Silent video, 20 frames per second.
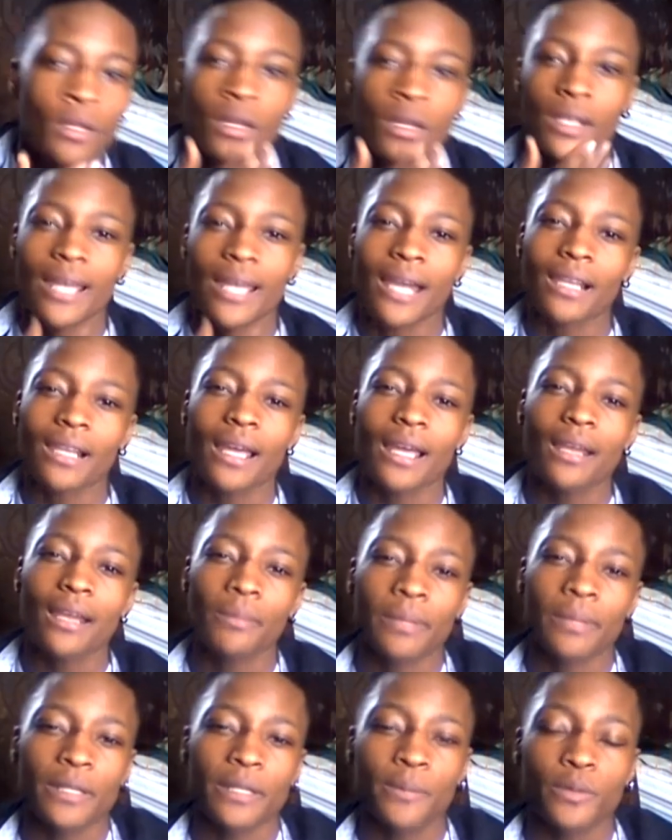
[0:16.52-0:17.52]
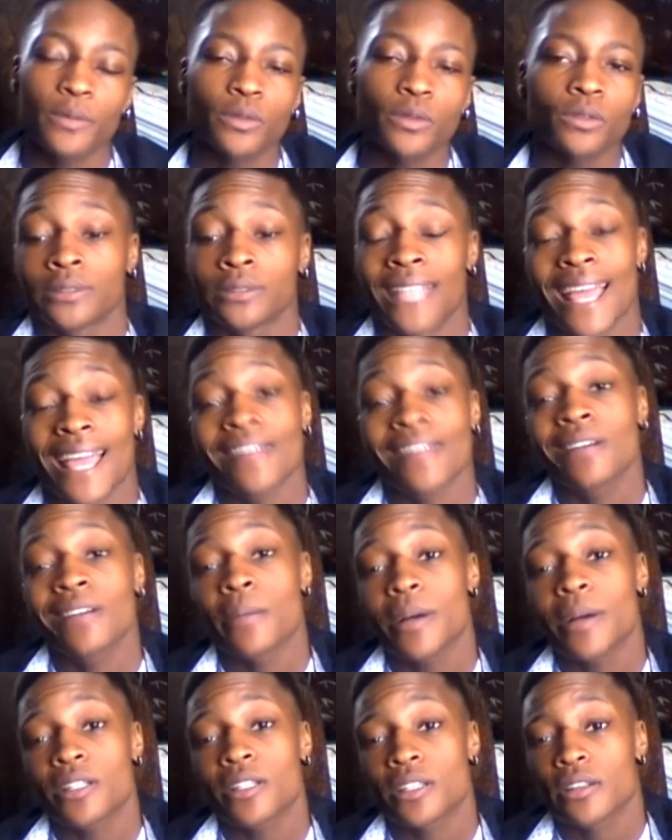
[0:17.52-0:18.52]
Not a lot of people can
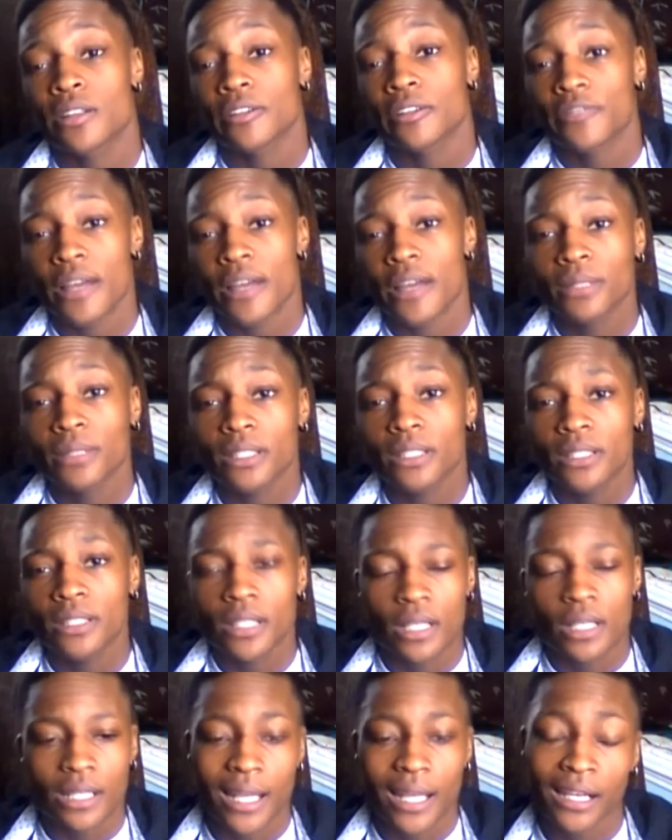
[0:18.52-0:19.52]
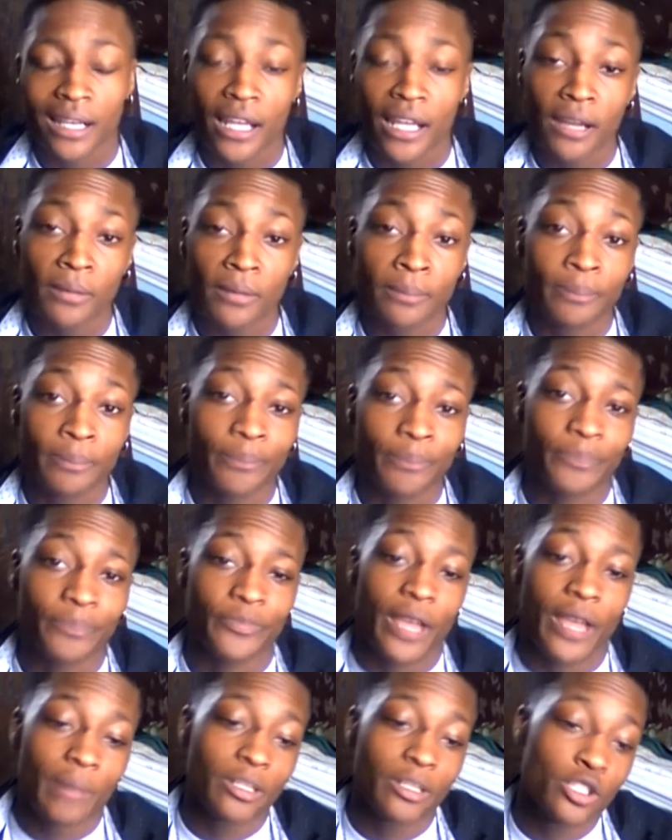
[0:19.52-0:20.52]
come out to their family. Not a lot of
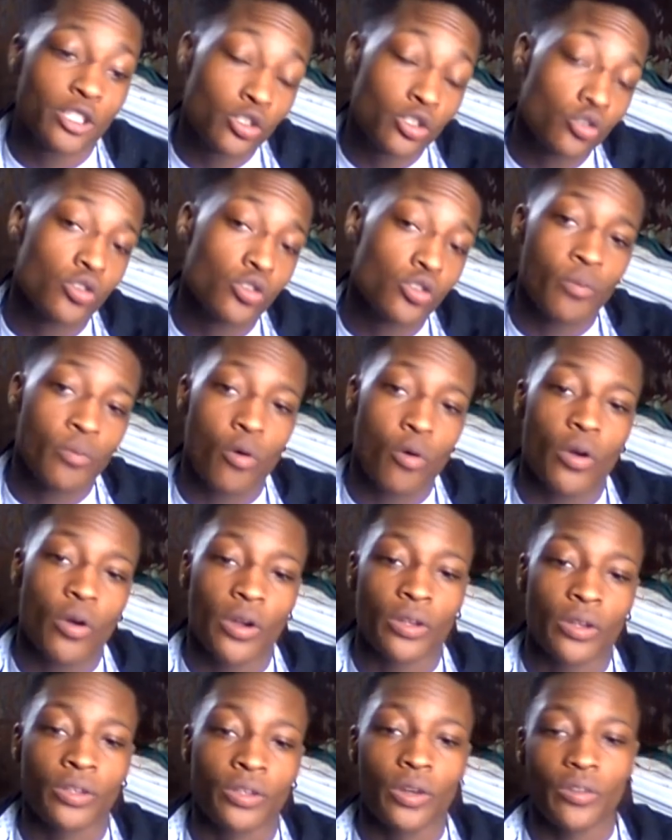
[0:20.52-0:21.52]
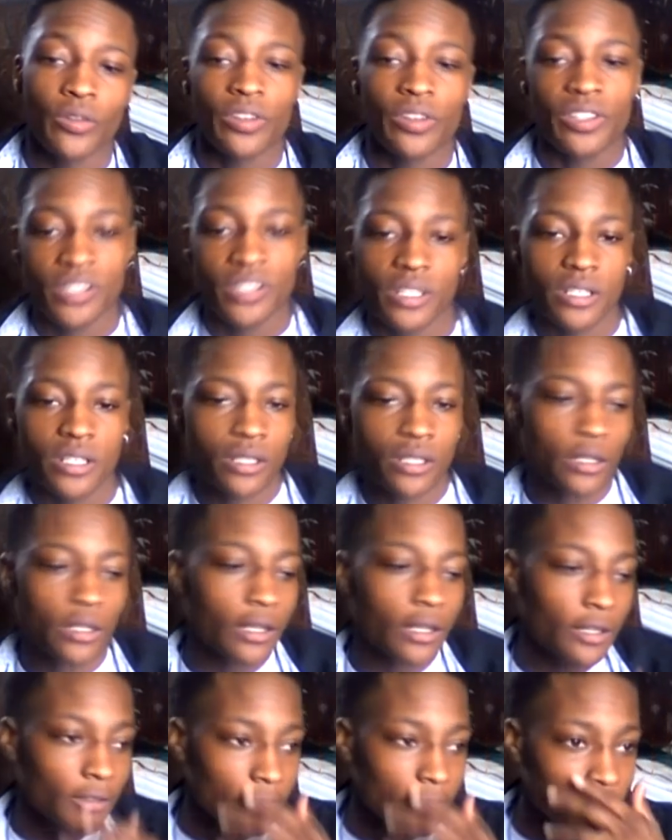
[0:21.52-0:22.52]
families do support, the decision
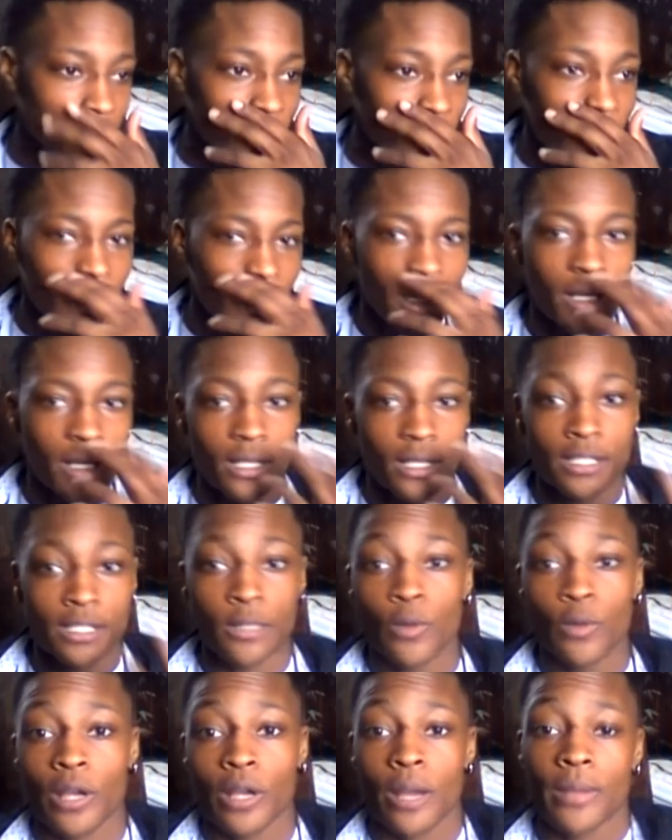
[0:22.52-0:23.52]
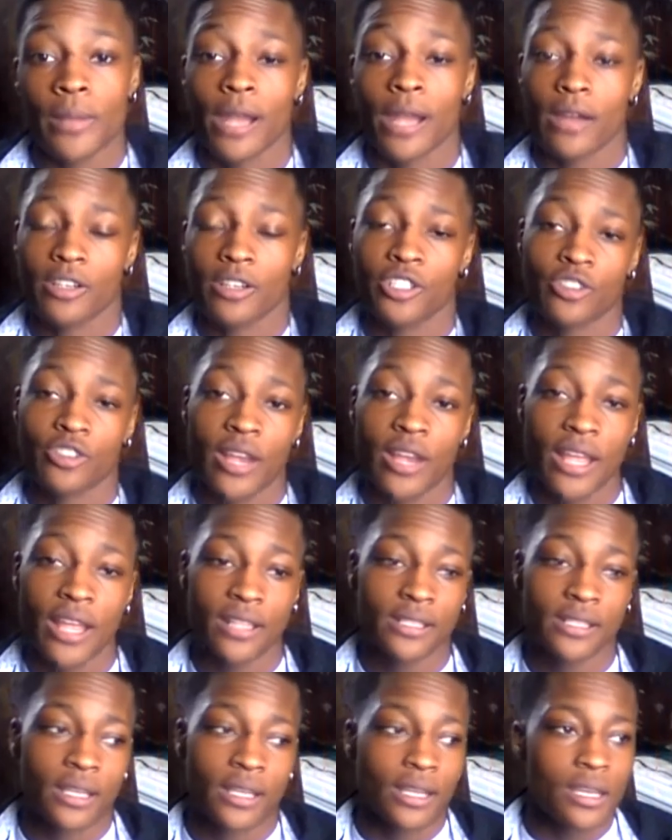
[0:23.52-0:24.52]
of someone coming out as
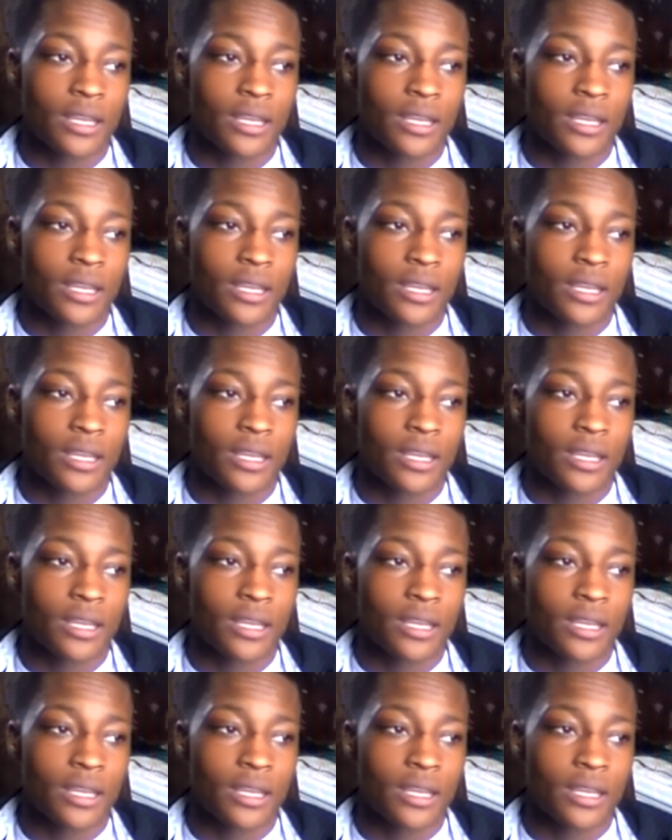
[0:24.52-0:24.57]
trans.